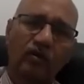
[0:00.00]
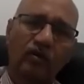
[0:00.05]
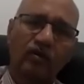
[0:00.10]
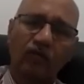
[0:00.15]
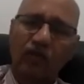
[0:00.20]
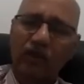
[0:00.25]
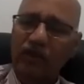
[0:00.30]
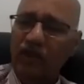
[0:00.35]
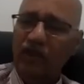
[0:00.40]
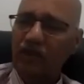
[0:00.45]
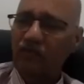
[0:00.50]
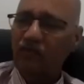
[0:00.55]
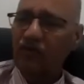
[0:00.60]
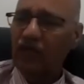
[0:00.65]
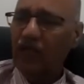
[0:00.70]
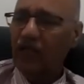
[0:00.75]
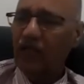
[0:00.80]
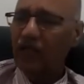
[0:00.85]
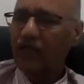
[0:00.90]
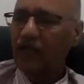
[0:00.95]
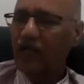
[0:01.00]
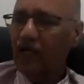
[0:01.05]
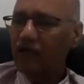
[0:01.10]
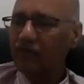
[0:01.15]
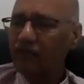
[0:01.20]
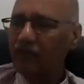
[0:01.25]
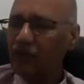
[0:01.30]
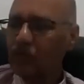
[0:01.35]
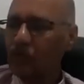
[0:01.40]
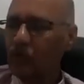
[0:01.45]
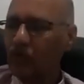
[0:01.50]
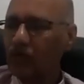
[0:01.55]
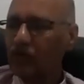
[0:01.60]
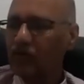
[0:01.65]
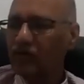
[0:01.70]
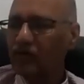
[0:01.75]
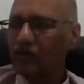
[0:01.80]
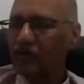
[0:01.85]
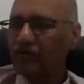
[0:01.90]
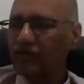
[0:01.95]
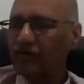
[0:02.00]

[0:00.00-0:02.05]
whether we like or we don't,